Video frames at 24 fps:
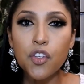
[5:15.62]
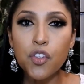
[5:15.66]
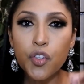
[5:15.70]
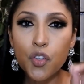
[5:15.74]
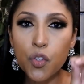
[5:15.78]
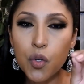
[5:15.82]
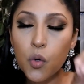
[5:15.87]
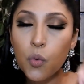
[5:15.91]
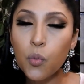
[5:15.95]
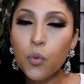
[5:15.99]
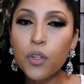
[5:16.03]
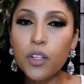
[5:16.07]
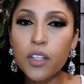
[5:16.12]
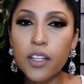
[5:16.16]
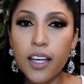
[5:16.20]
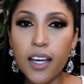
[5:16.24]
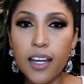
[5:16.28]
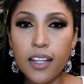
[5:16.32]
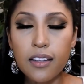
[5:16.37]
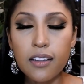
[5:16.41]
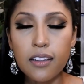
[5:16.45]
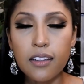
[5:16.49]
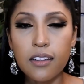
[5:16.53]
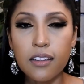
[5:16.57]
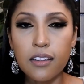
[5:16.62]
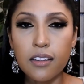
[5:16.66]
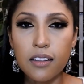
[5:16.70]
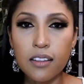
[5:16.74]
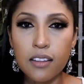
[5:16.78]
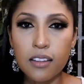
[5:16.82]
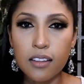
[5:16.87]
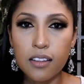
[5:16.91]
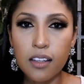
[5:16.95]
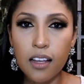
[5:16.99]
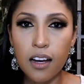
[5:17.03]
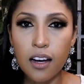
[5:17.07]
you will get
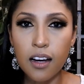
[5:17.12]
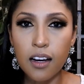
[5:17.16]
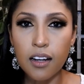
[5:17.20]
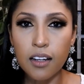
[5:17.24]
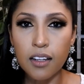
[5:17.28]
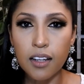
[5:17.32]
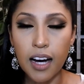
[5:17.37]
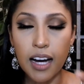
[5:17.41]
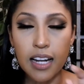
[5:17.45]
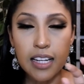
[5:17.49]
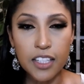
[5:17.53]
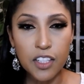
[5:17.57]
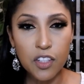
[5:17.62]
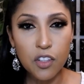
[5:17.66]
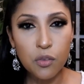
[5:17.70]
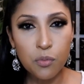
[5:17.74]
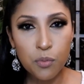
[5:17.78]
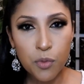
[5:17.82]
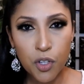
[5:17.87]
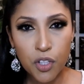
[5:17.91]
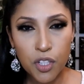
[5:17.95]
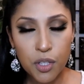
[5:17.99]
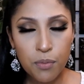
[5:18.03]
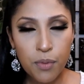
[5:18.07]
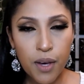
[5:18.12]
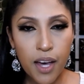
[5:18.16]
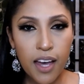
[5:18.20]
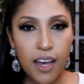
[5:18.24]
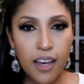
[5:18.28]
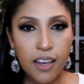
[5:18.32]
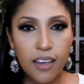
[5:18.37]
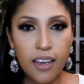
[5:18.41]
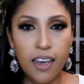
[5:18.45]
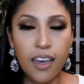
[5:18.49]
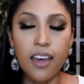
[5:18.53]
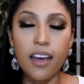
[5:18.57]
a little money back,